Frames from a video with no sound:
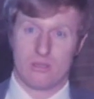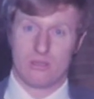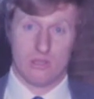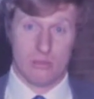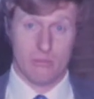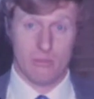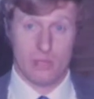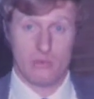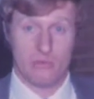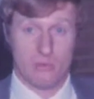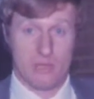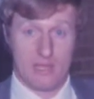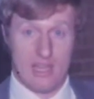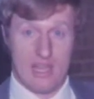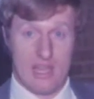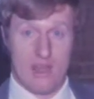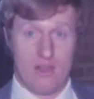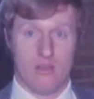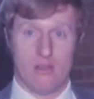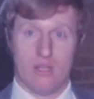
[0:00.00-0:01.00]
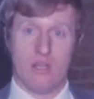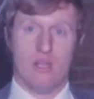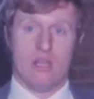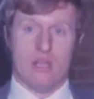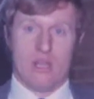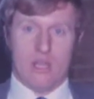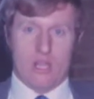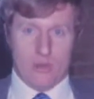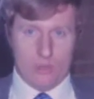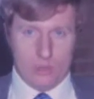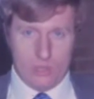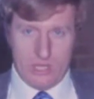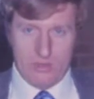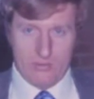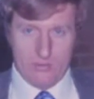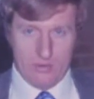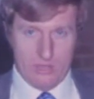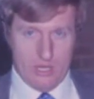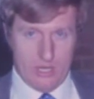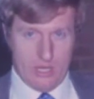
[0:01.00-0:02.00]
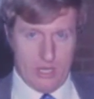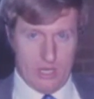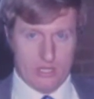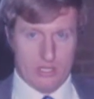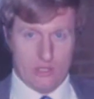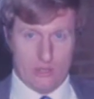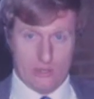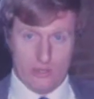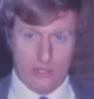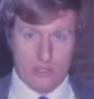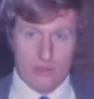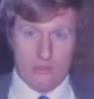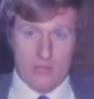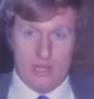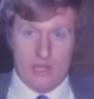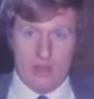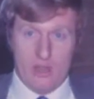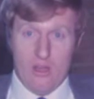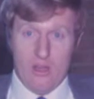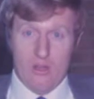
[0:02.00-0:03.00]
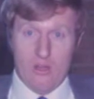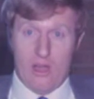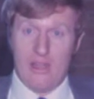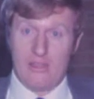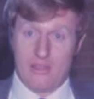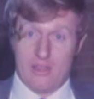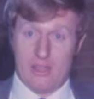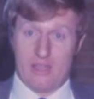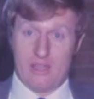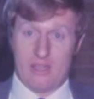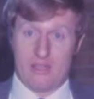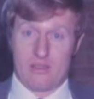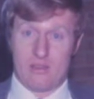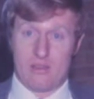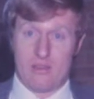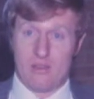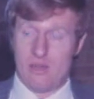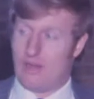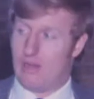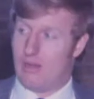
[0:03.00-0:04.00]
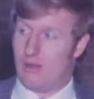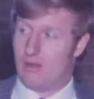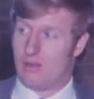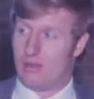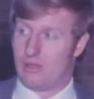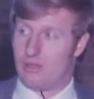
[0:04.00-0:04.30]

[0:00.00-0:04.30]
the movement now, would even, stoop that low, I think.